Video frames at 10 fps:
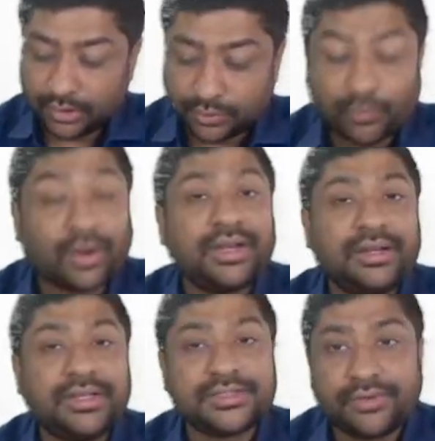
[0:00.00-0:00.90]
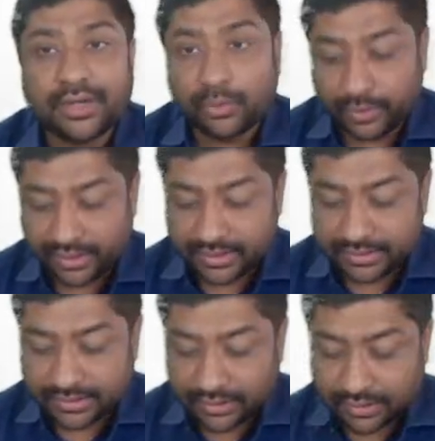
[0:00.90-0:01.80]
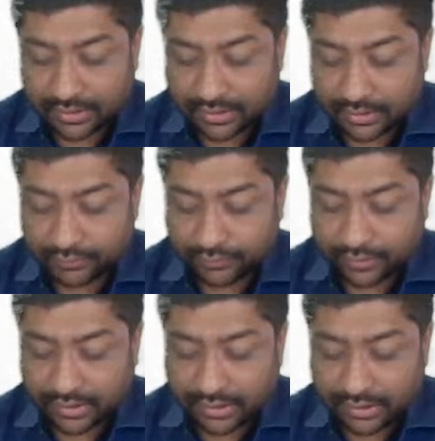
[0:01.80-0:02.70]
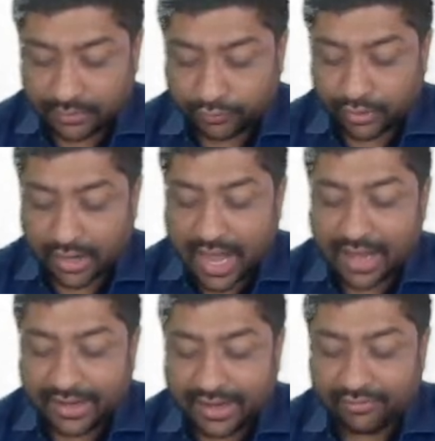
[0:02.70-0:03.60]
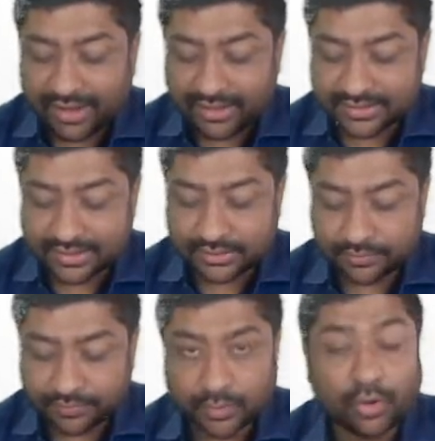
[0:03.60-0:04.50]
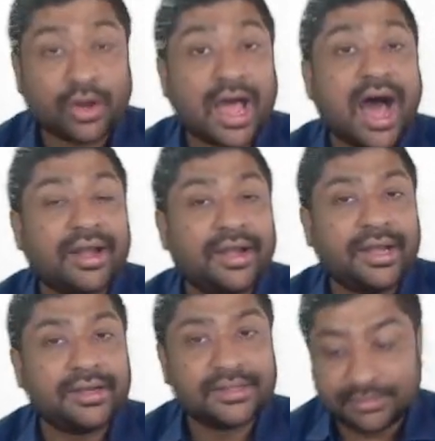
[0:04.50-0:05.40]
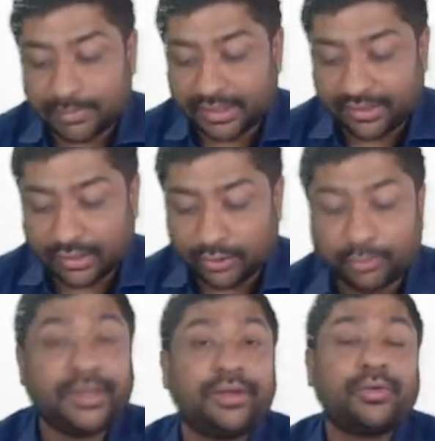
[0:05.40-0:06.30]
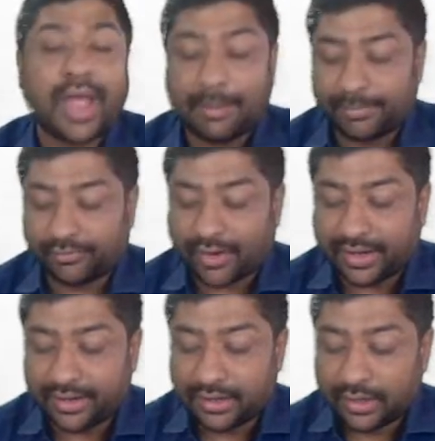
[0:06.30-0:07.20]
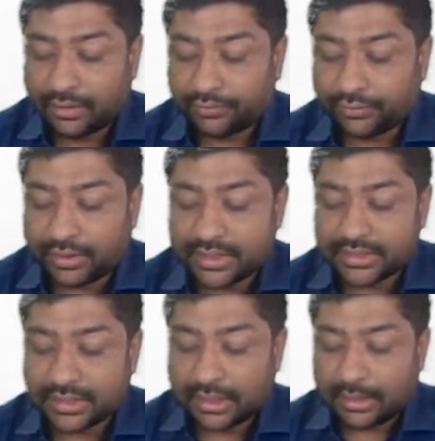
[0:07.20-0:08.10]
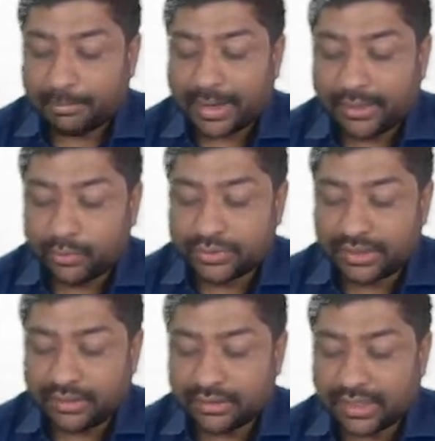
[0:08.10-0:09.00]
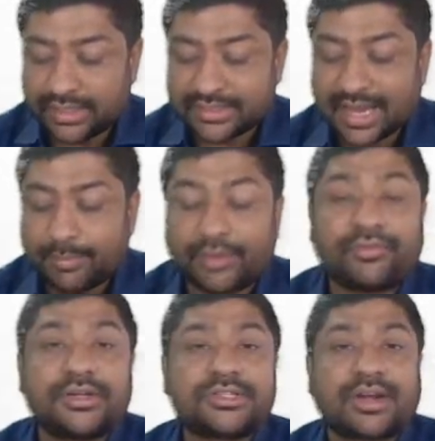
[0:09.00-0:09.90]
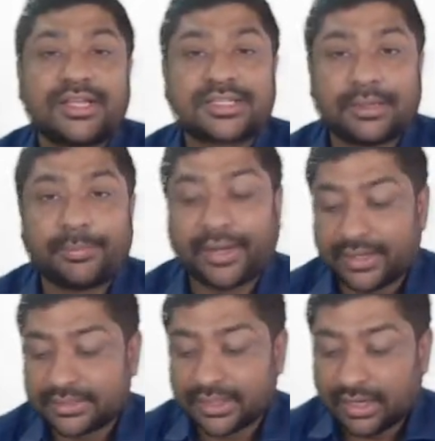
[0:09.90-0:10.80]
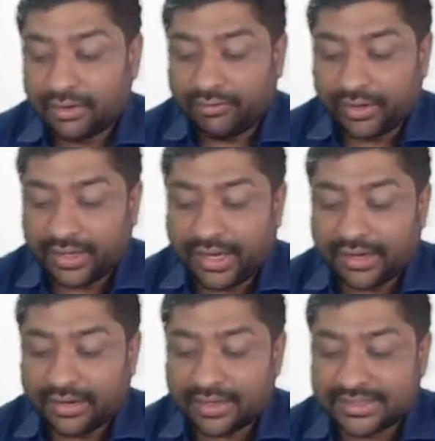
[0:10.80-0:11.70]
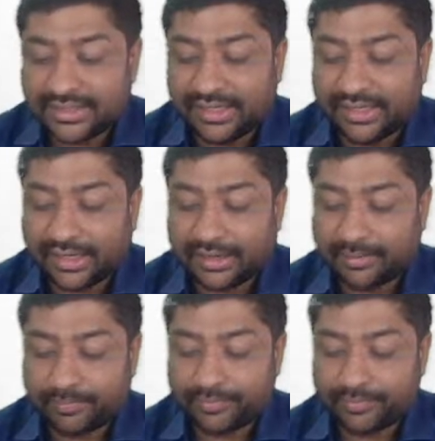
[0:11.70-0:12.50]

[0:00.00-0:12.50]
So, what in this we are doing is, for RNA viruses or RNA material to be amplified, first by using the enzyme reverse transcriptase, we create a cDNA,